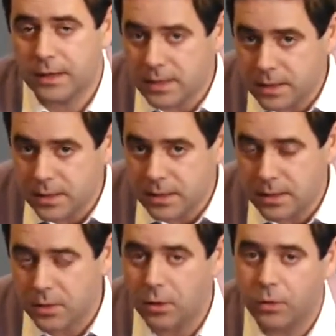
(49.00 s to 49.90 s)

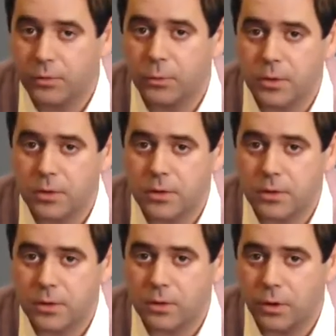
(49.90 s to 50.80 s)
existence of
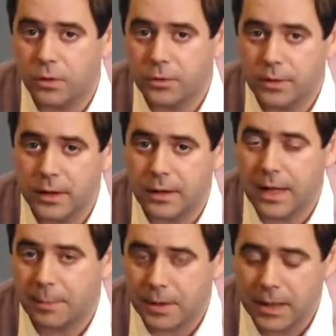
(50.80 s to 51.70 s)
what's called an
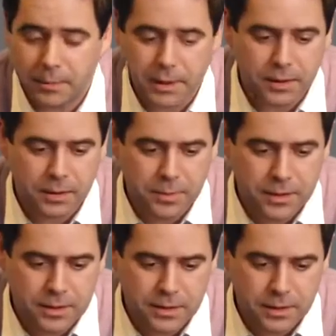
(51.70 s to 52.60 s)
epidemic in
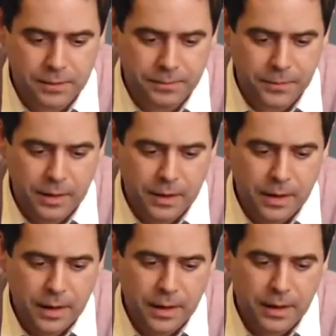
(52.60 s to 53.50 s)
obesity.
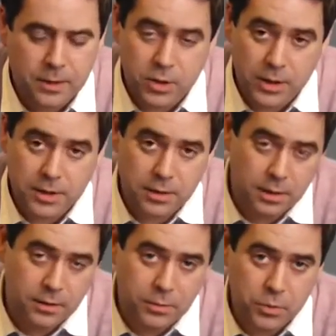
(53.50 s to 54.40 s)
And the chances
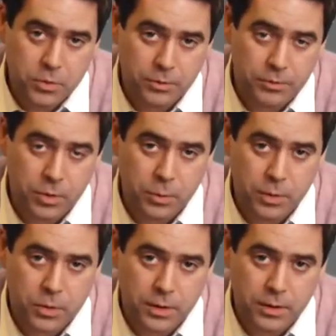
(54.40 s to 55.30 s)
are that most of you are
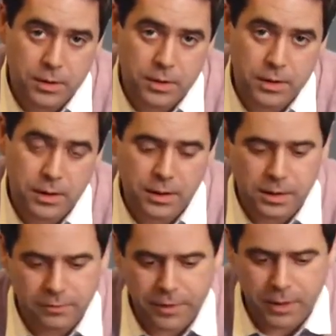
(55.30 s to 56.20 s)
watching this in
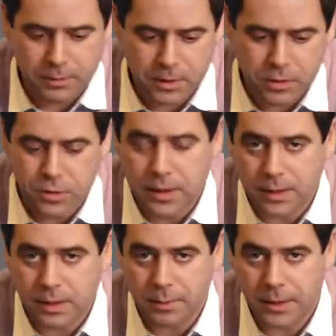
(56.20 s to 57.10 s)
a developed country,
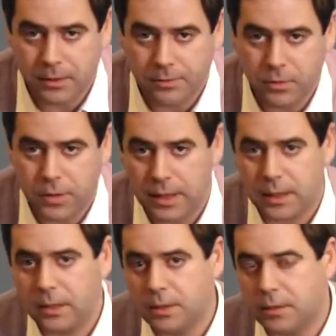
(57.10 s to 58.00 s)
and in the past few
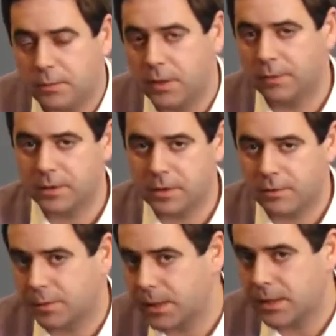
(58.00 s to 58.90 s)
decades the
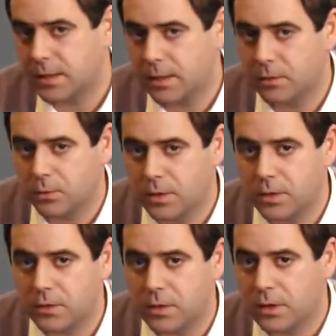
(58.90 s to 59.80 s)
prevalence of obesity in those
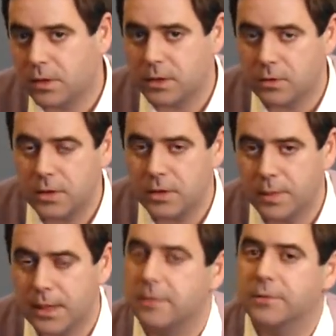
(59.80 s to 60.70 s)
countries has increased
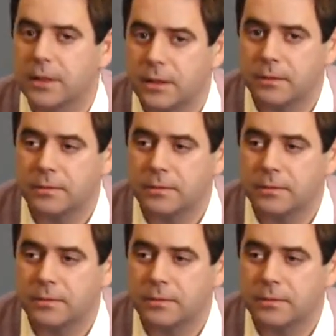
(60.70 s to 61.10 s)
massively.